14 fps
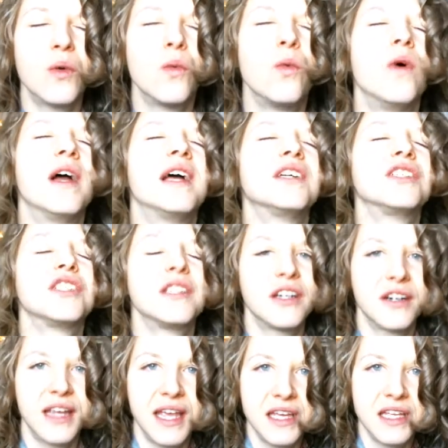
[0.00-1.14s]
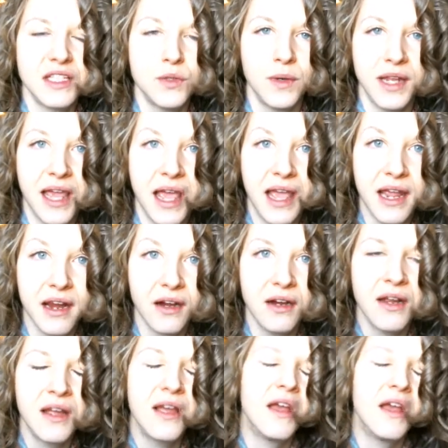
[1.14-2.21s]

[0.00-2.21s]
wish their kids would care